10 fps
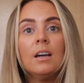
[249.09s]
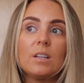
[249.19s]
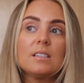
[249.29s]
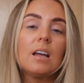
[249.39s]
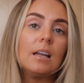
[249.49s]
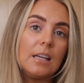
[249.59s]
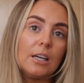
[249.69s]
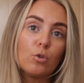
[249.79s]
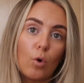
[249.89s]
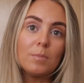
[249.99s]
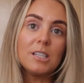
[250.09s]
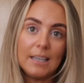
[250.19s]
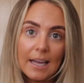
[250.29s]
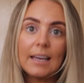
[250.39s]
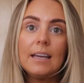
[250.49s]
with a slightly cropped
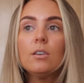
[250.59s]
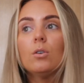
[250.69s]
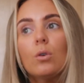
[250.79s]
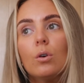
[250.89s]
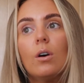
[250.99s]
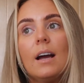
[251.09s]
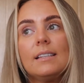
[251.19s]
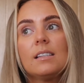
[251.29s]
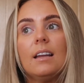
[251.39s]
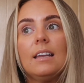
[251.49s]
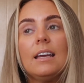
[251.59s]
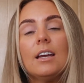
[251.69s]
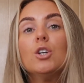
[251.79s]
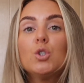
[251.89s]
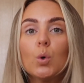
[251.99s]
legging or a
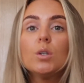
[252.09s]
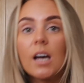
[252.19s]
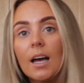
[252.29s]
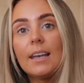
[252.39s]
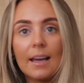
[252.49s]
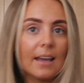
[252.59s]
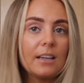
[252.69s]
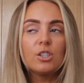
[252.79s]
slightly shorter legging.